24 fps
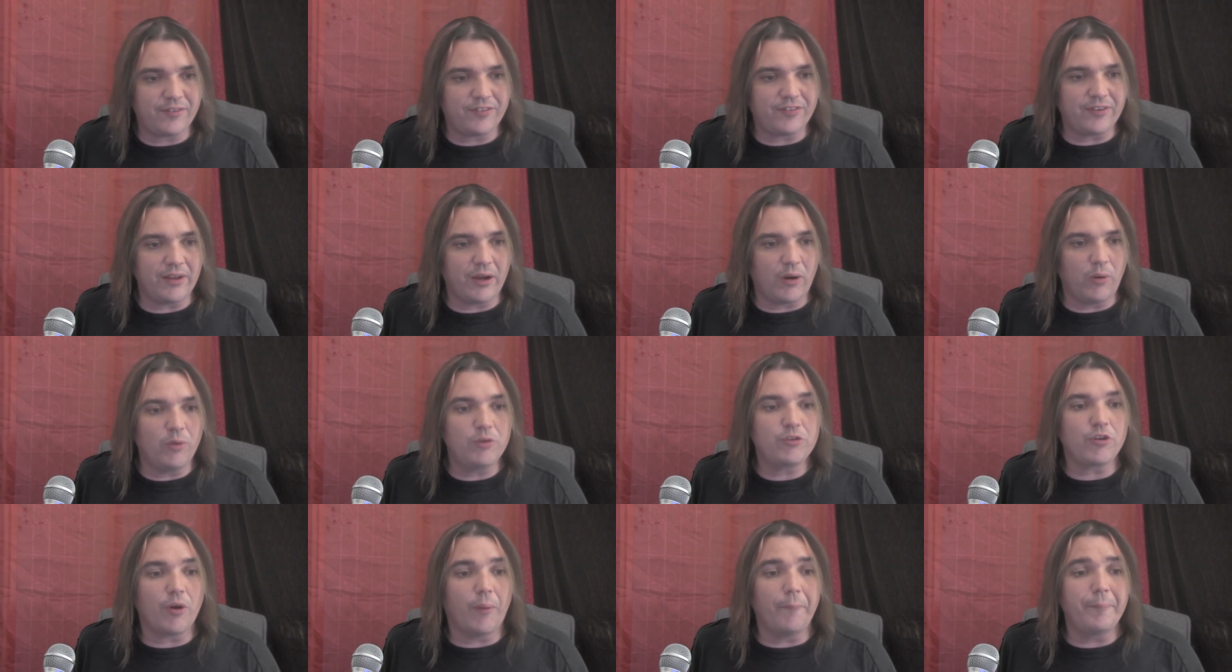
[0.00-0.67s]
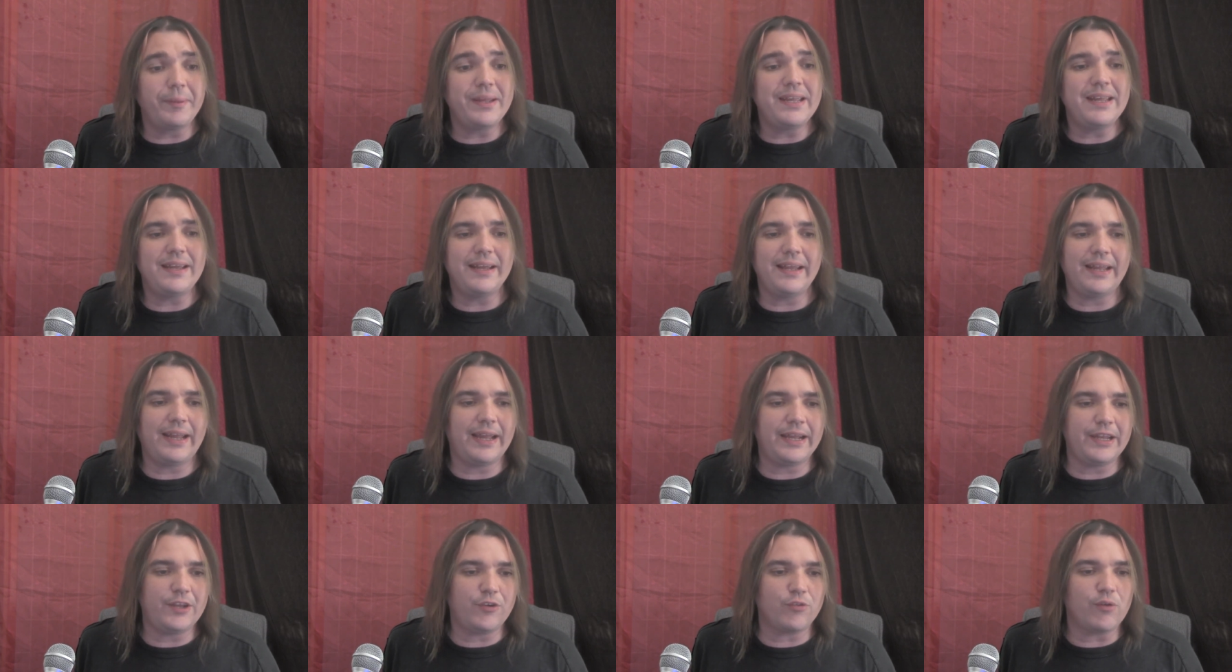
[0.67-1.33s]
so don't be
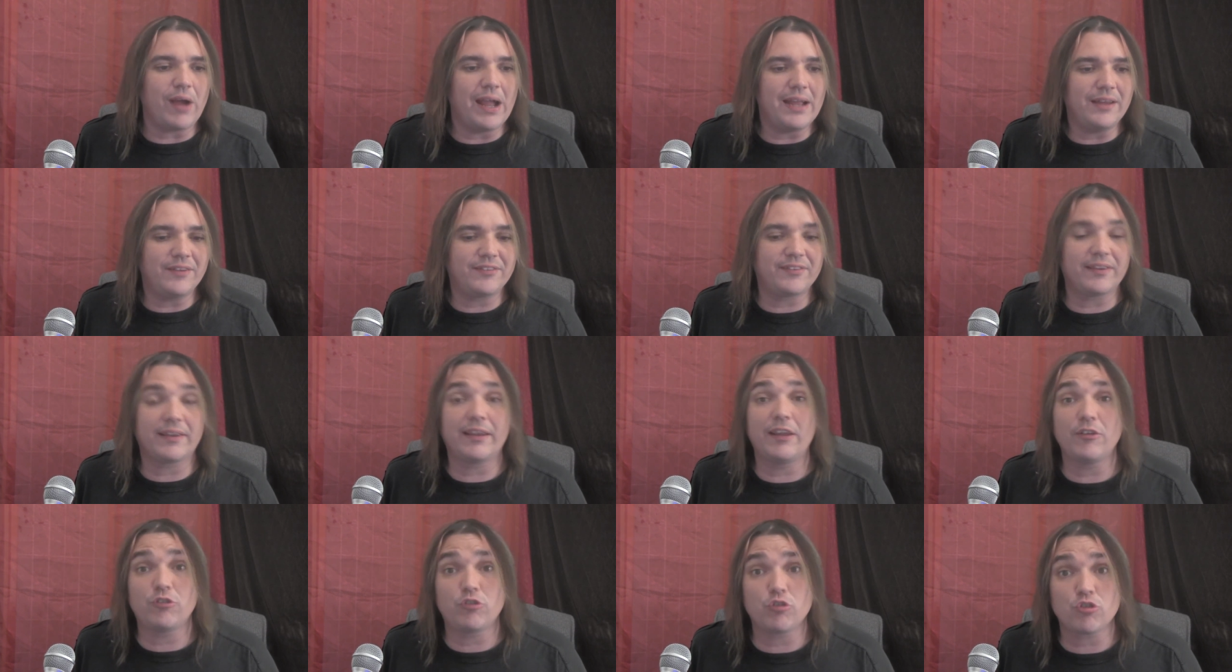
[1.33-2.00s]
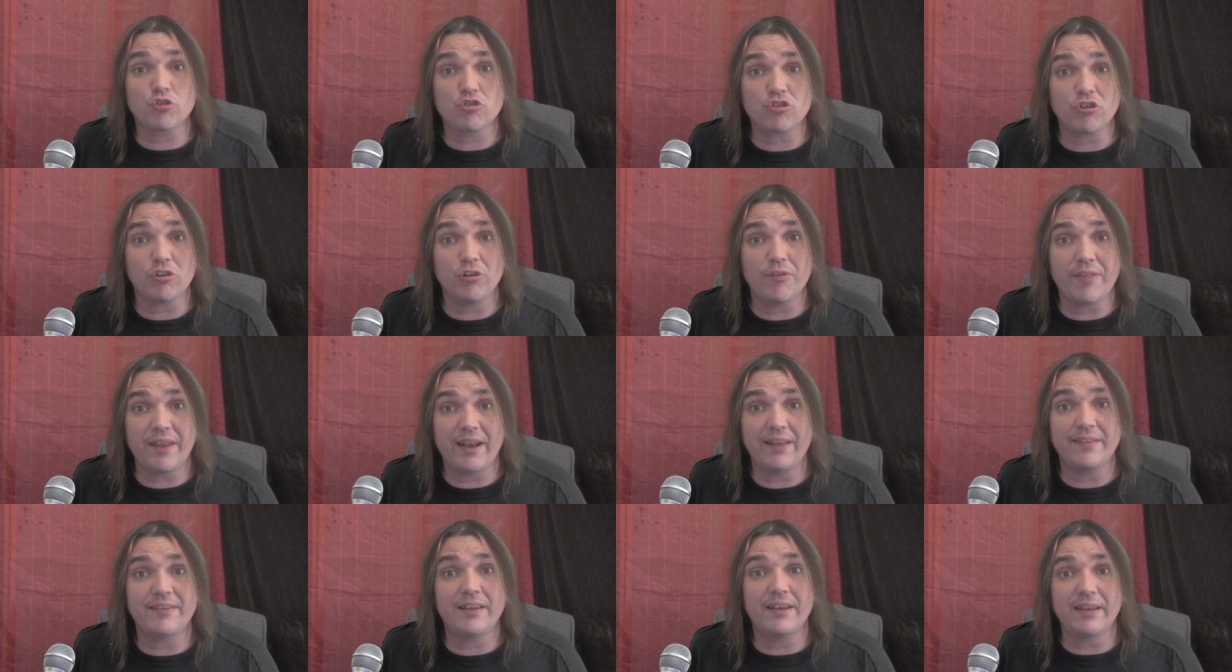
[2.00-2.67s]
eating any rice unless you're sure
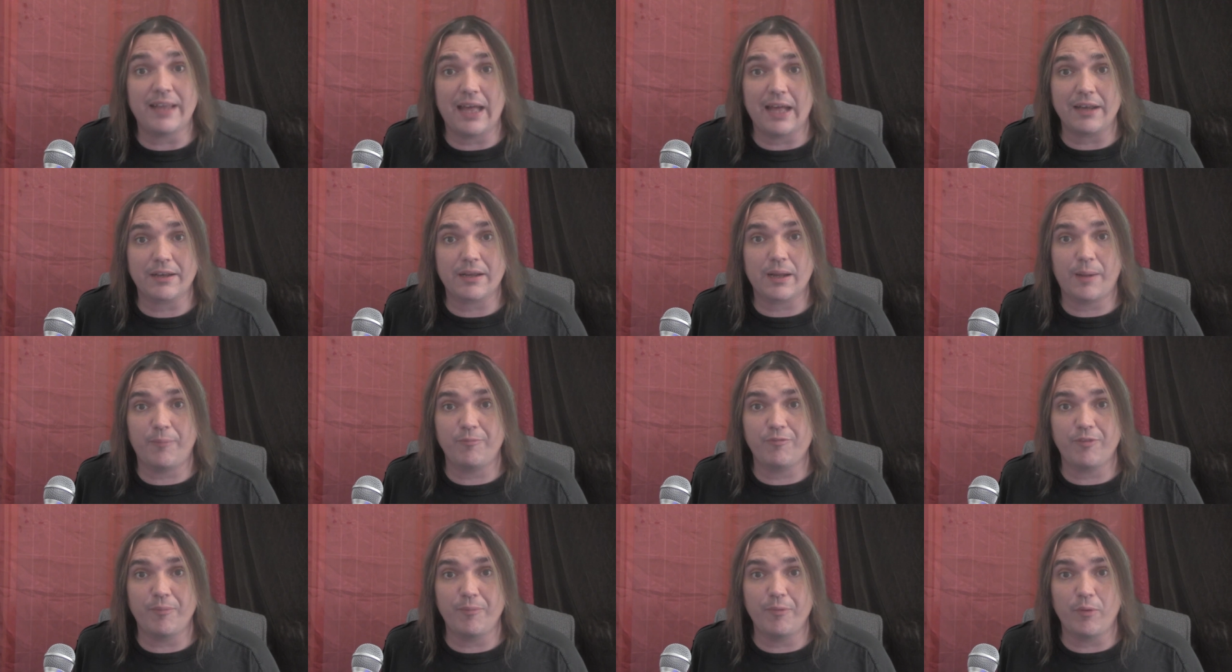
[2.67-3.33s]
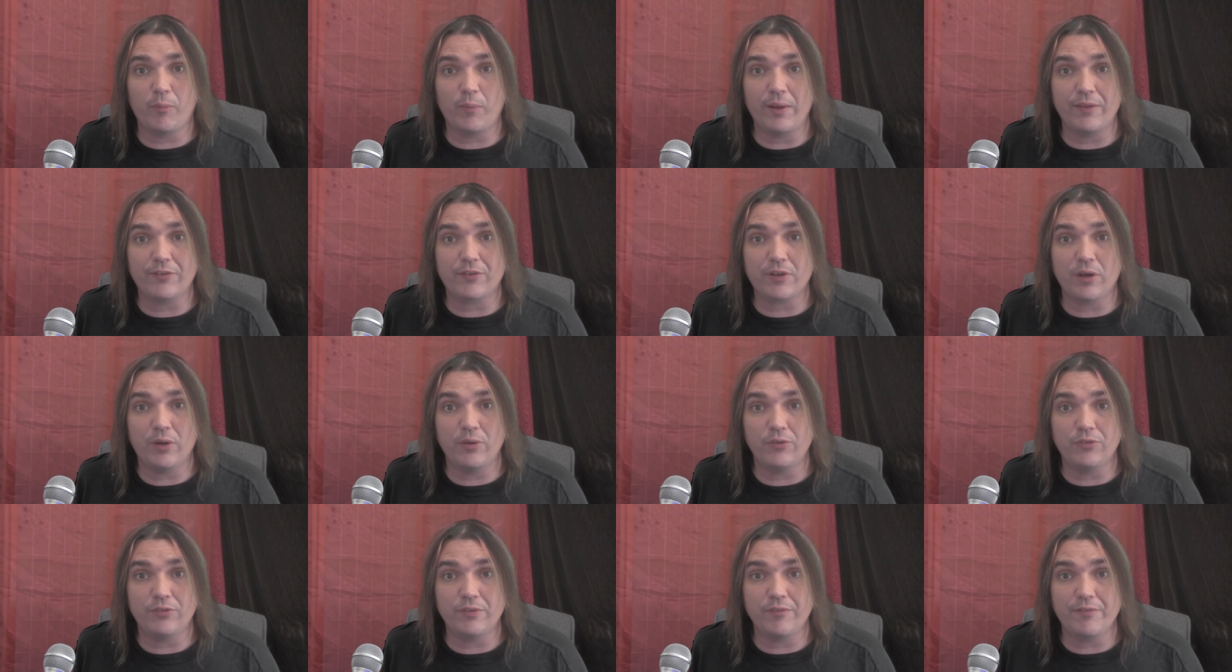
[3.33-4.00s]
that it did not come from the west
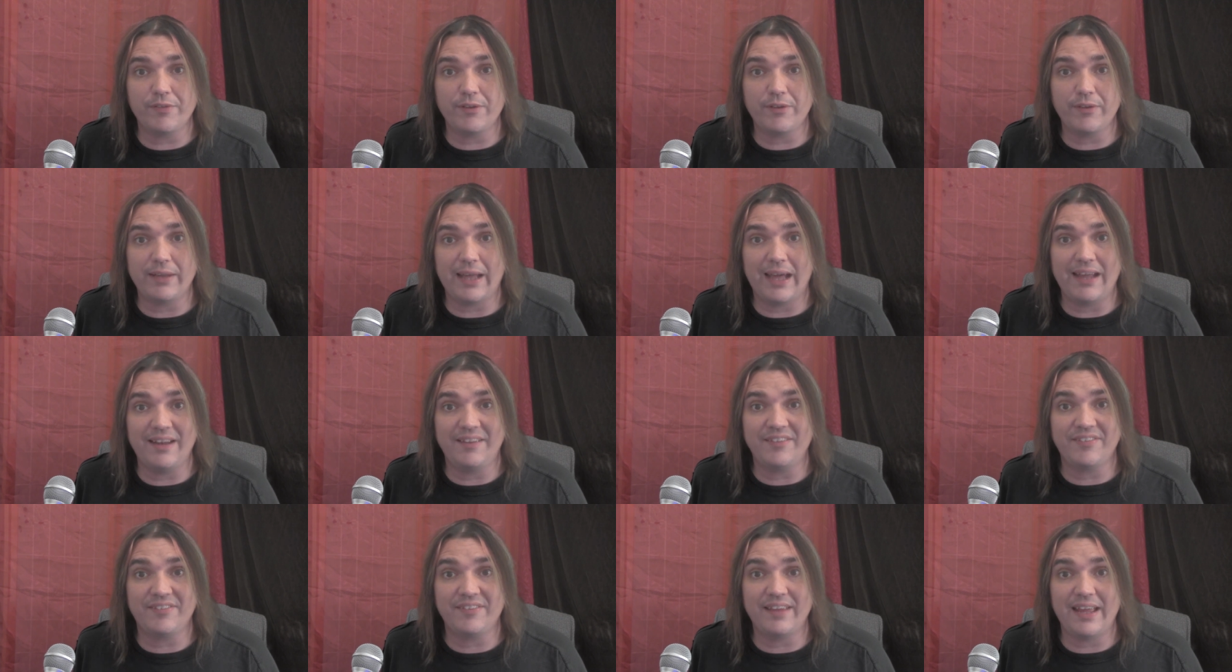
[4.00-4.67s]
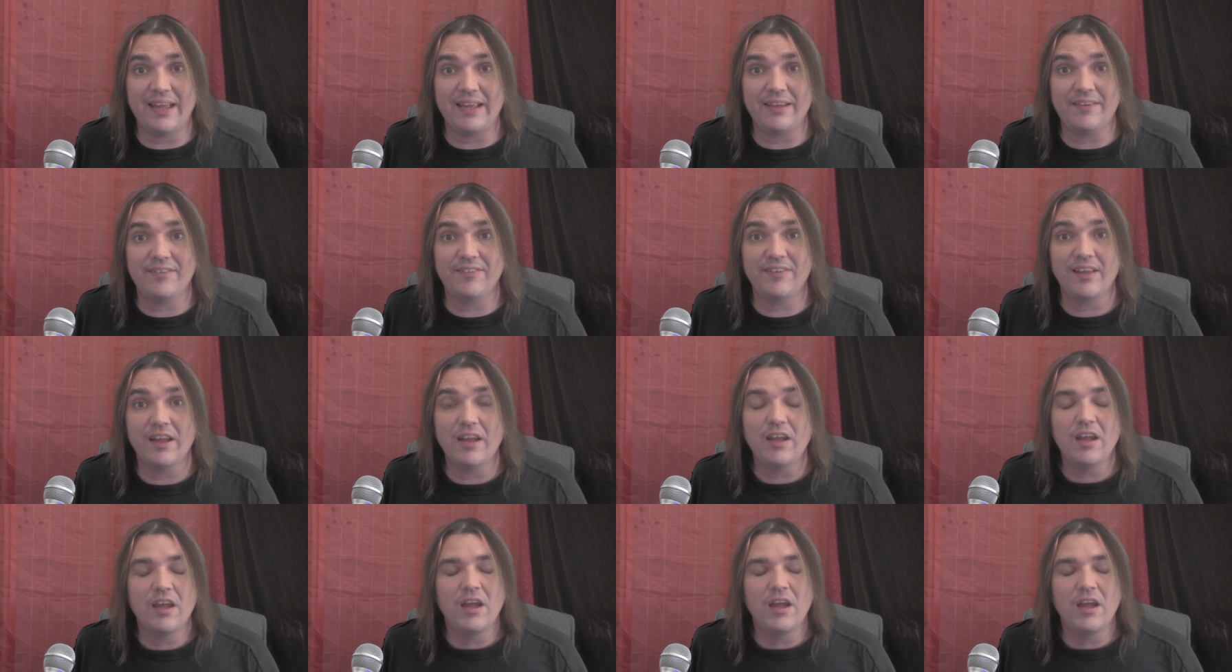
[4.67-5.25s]
coast of the United States,